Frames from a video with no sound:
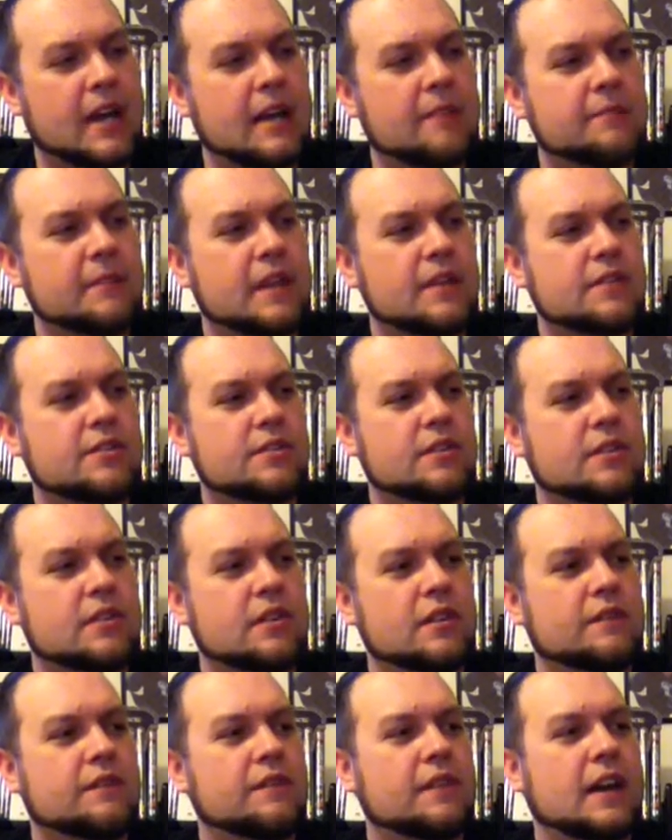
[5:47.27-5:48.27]
not
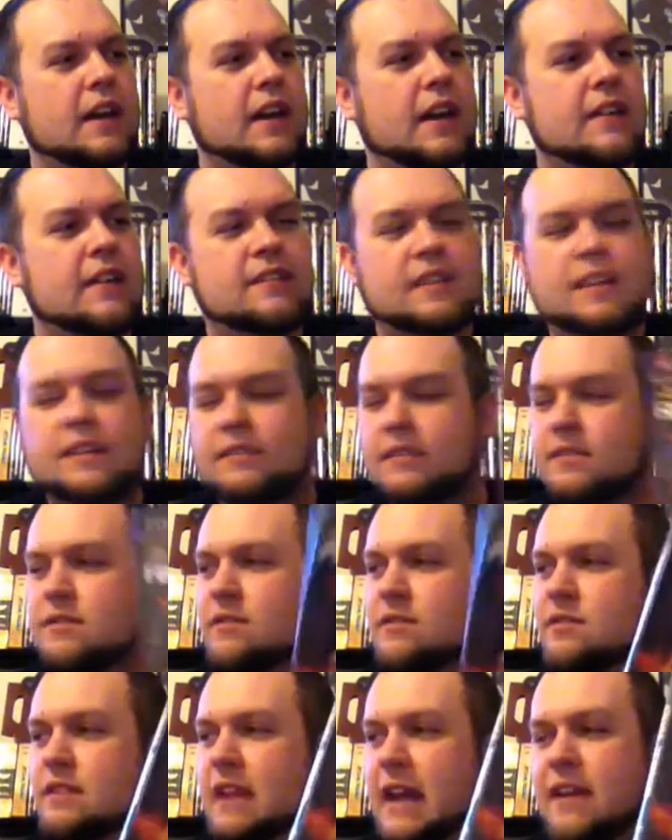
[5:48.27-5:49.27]
sure if I think
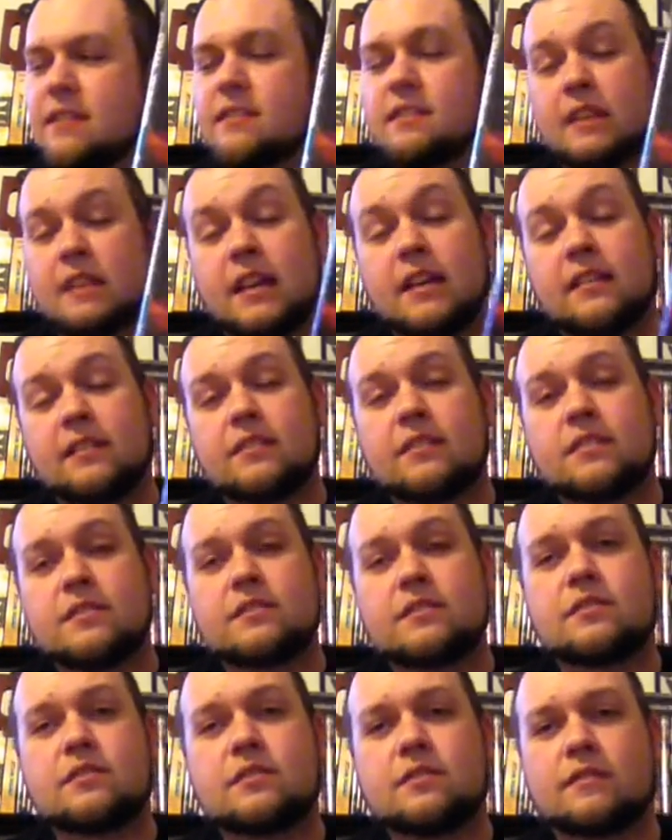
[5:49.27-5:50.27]
there's actually, yeah, there is
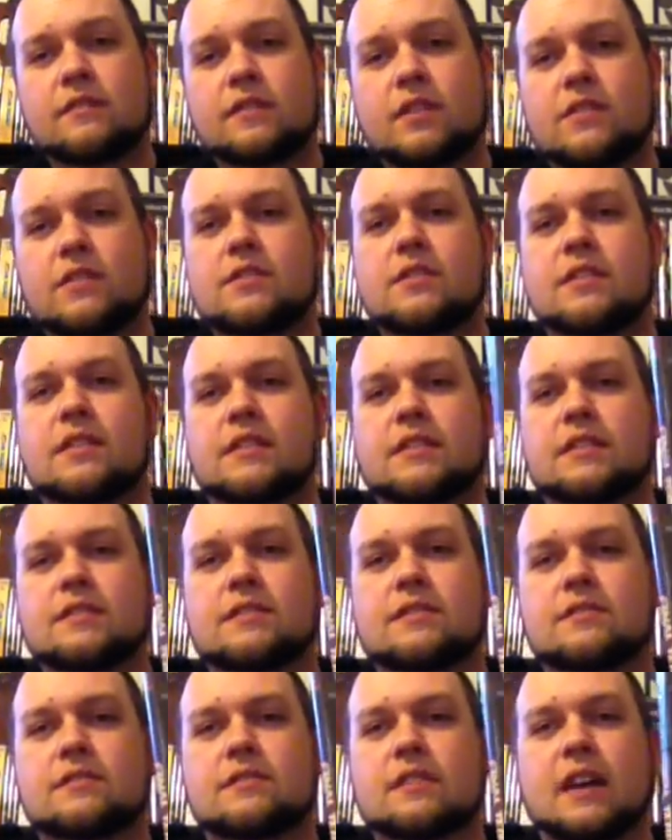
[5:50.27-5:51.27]
a newer version of this,
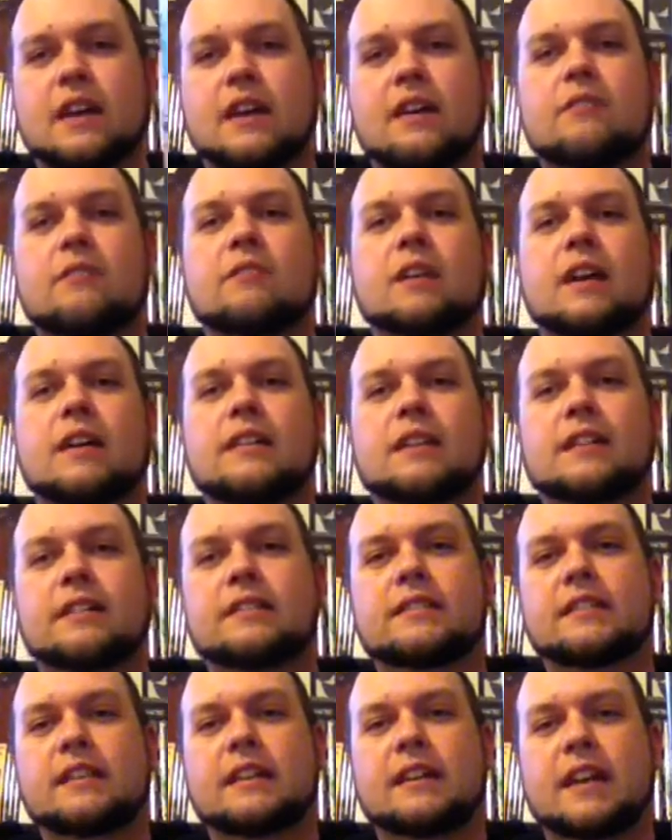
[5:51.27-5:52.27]
because Ryan
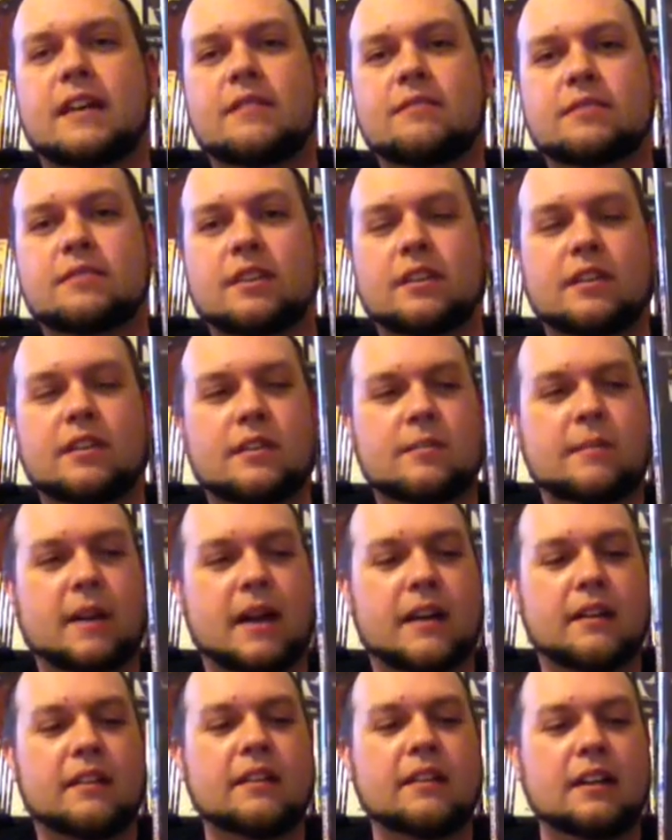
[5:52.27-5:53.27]
1988 was talking
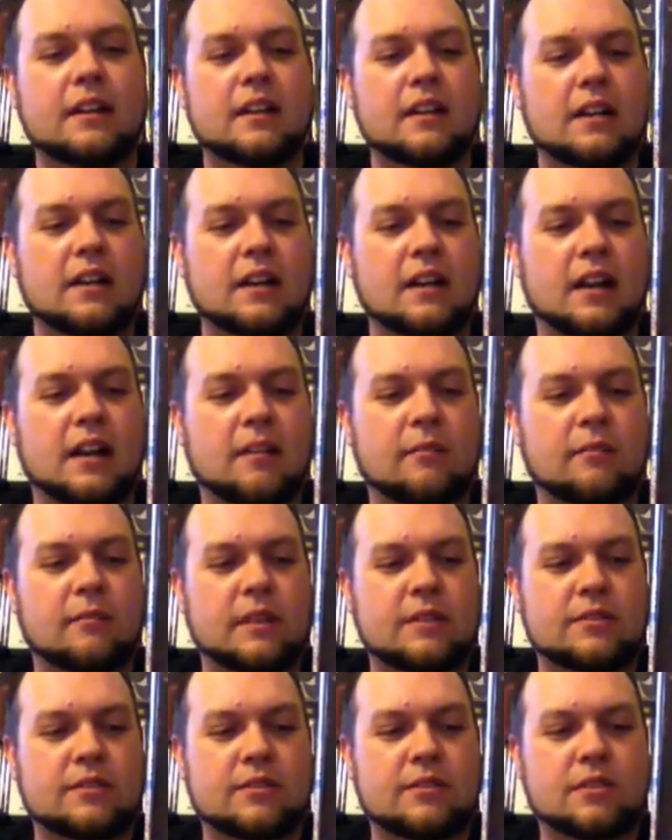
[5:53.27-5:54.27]
about it. I'm
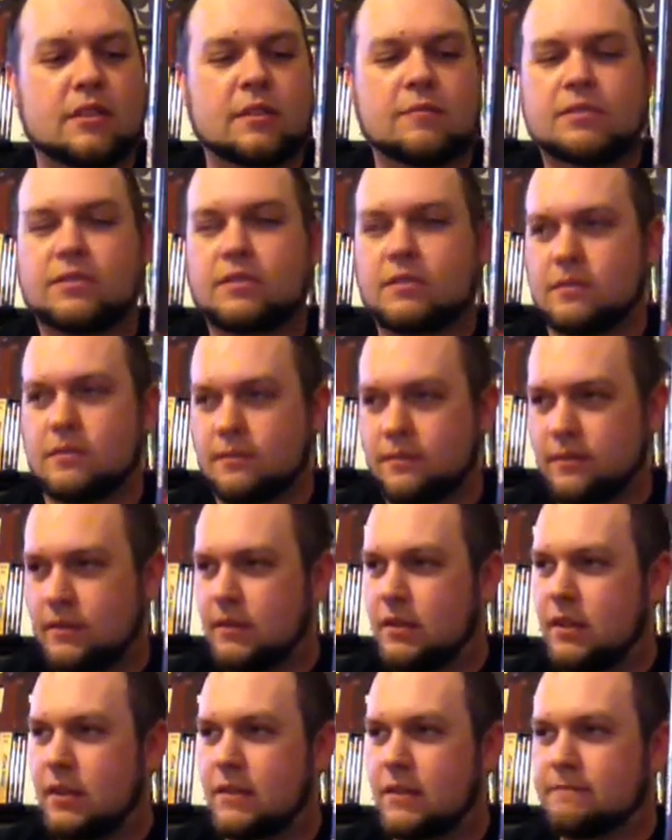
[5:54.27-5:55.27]
not sure. I'm sure,
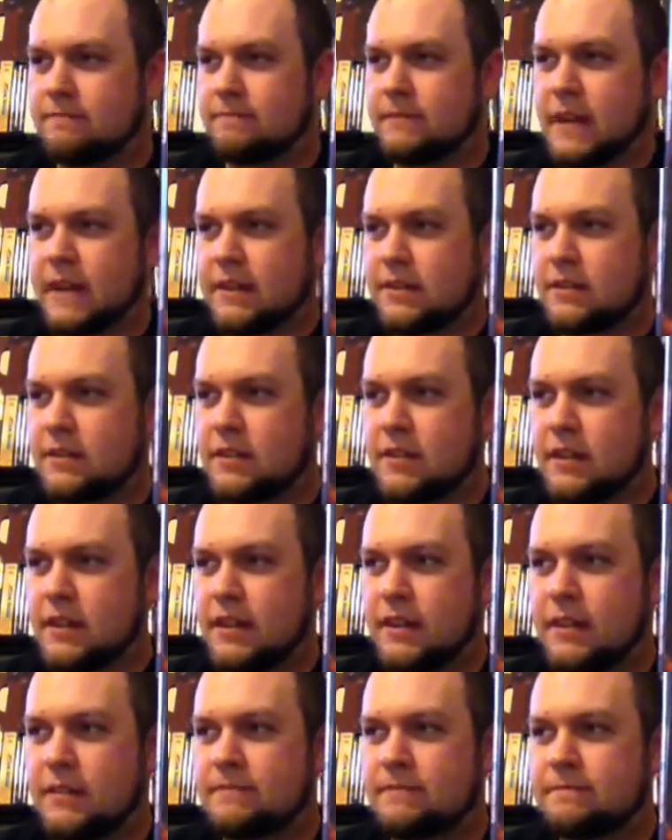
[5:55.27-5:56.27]
you know, actually
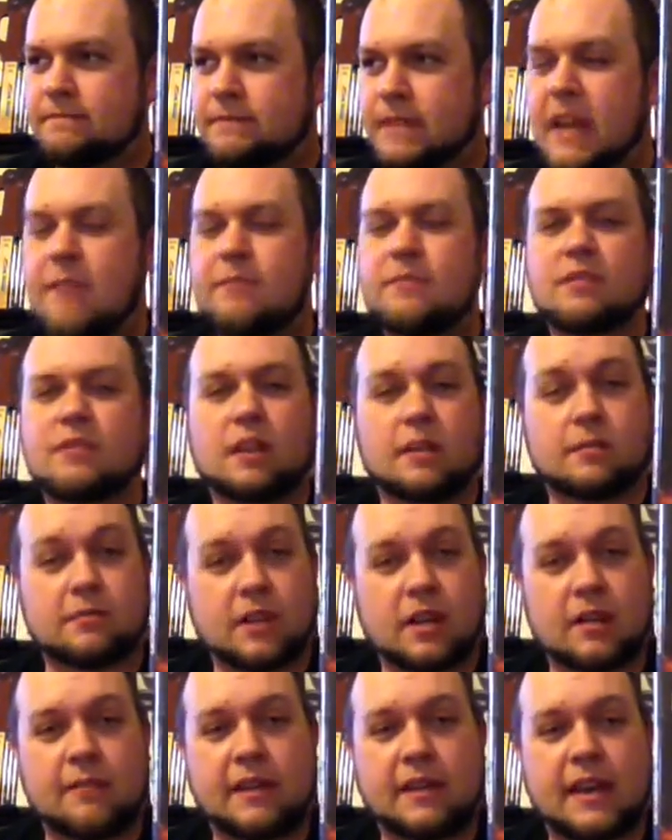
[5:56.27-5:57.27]
Amazon
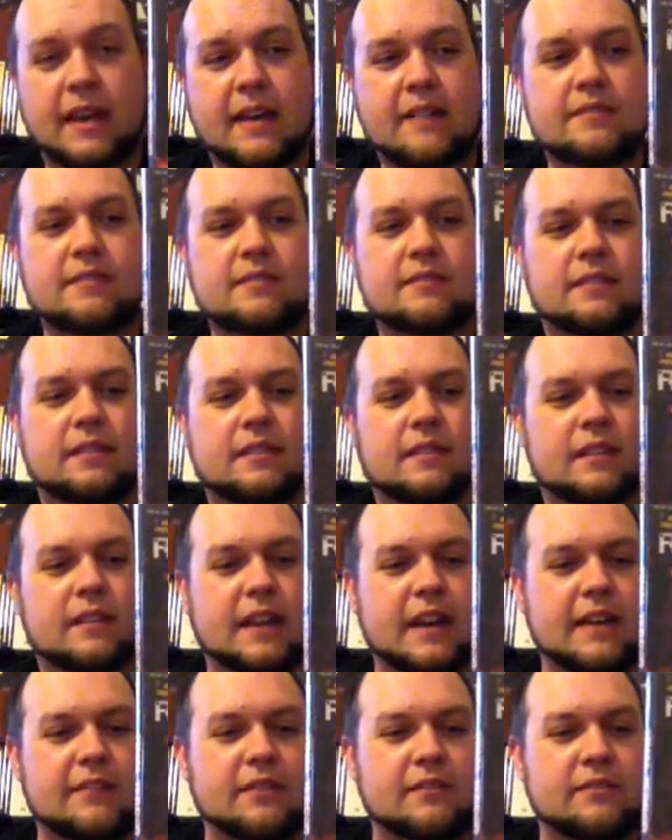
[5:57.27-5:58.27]
probably has it. You know, they
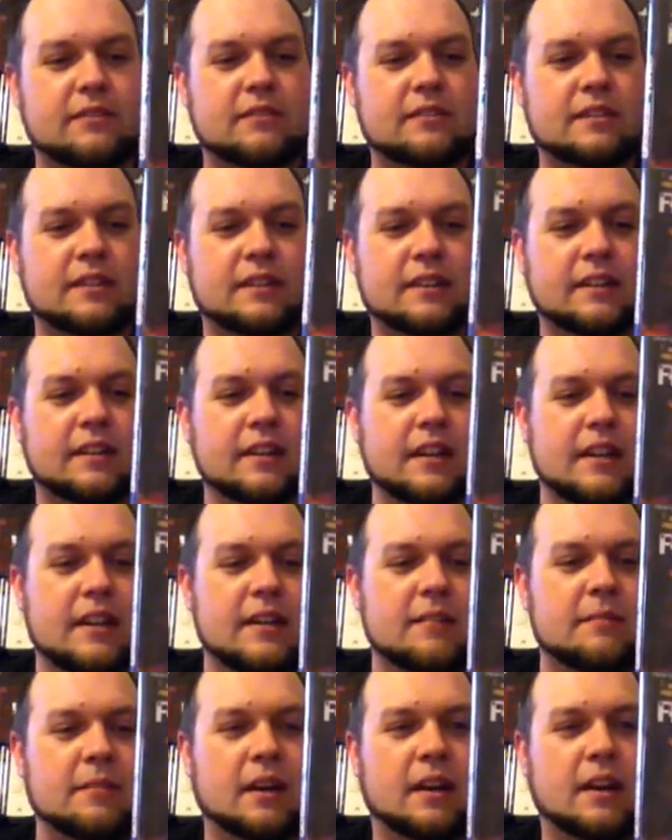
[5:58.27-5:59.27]
have everything,
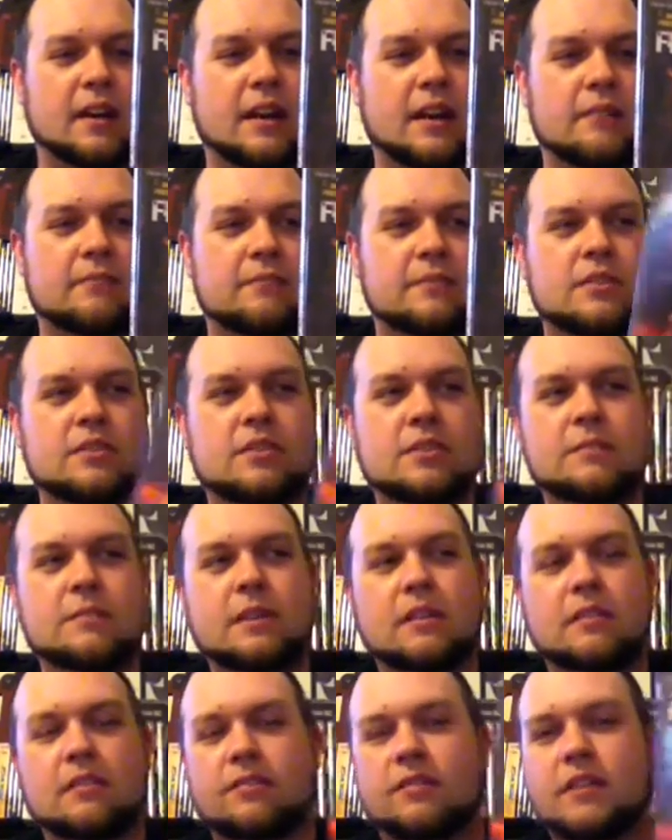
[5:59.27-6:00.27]
but you should be
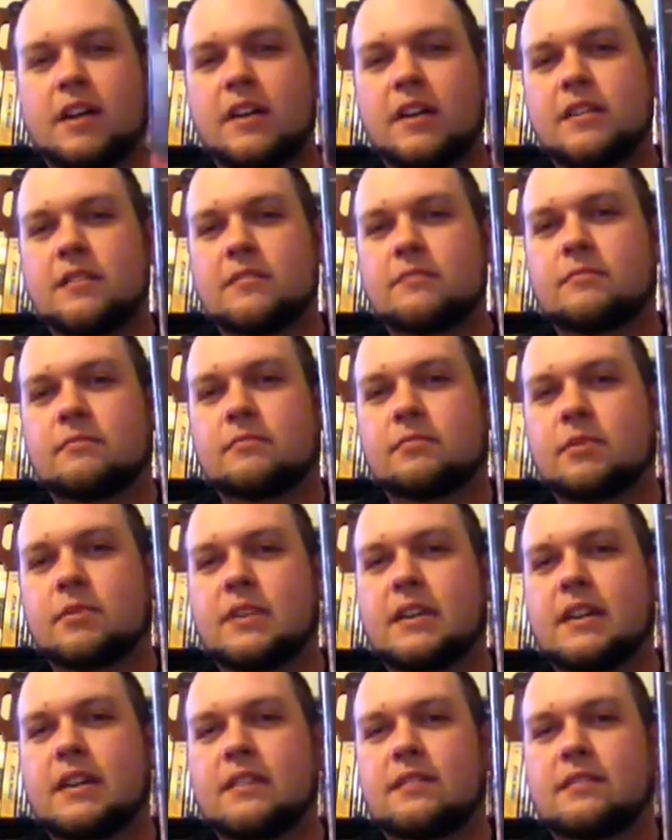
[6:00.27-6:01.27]
able to find it
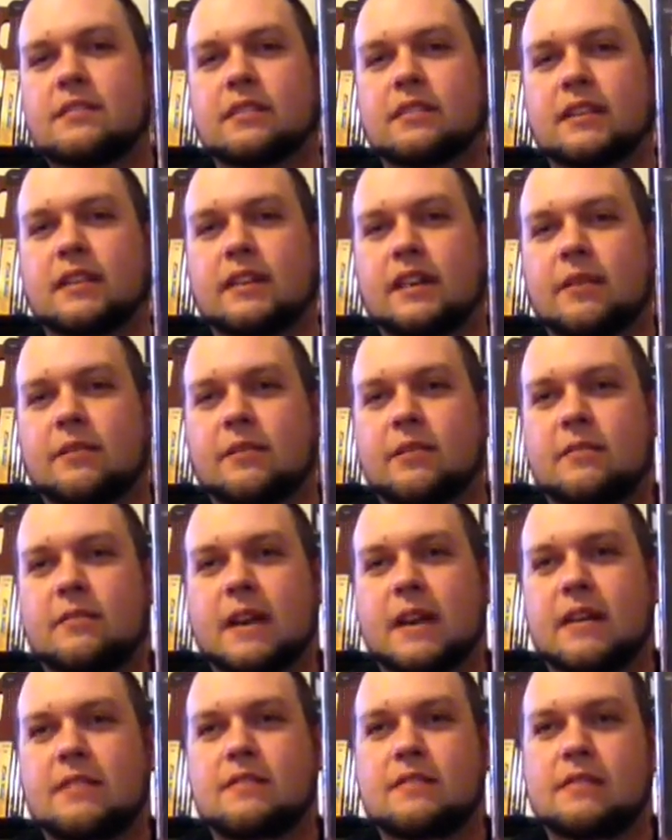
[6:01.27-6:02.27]
pretty easily, I would
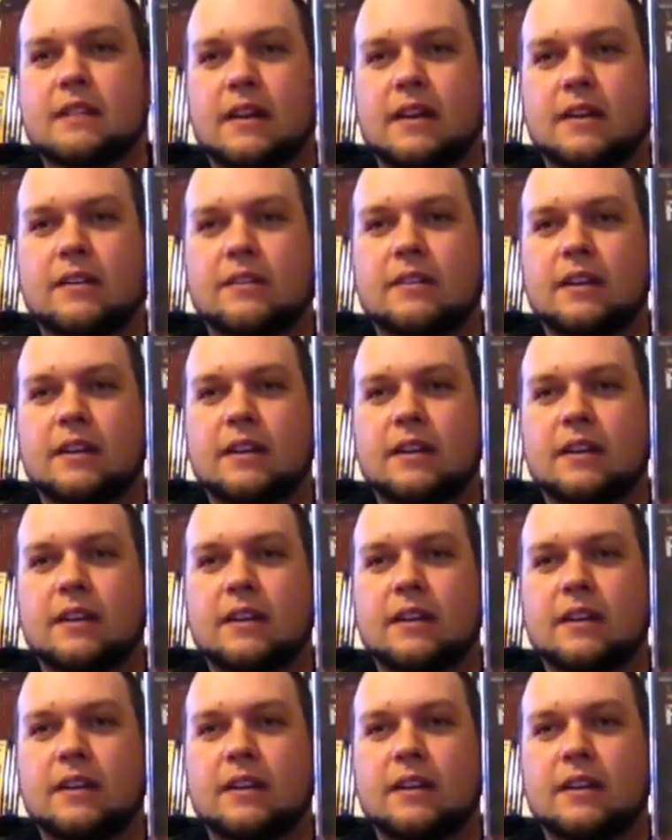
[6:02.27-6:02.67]
imagine now.